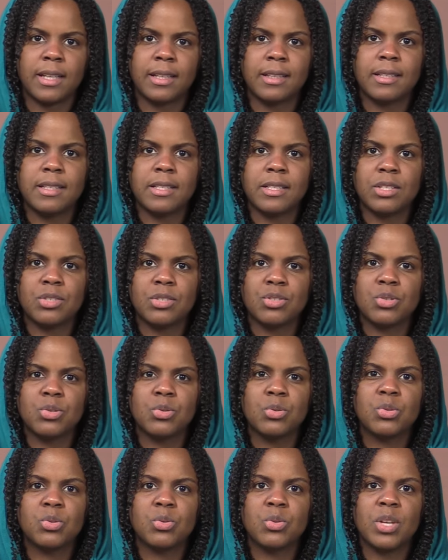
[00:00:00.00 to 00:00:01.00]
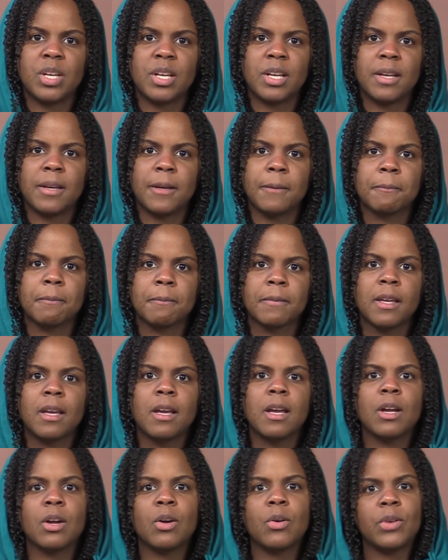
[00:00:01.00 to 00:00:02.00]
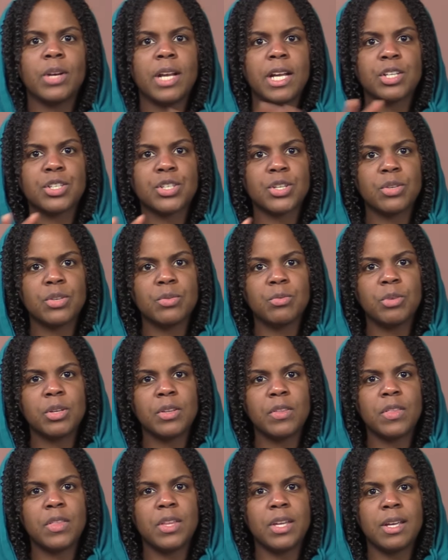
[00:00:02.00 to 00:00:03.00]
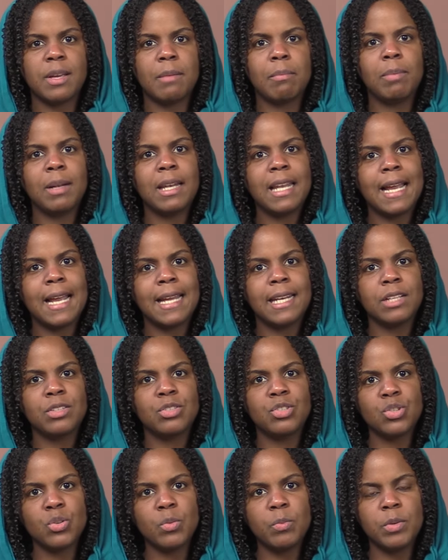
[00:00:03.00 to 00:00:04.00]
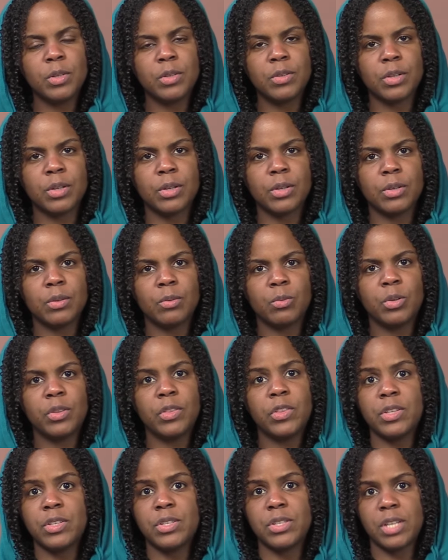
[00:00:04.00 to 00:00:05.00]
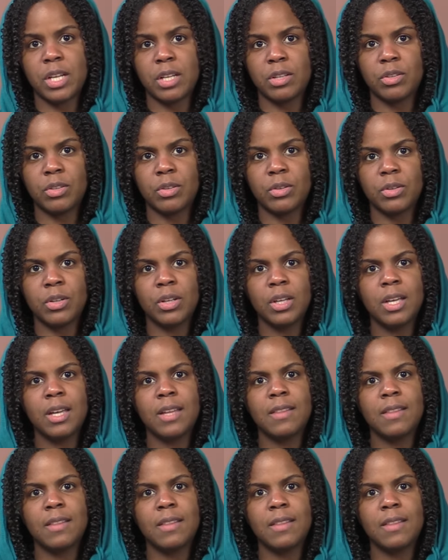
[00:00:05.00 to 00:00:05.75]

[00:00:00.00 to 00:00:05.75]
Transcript: And this is due to the connection with the planet Jupiter, with this center.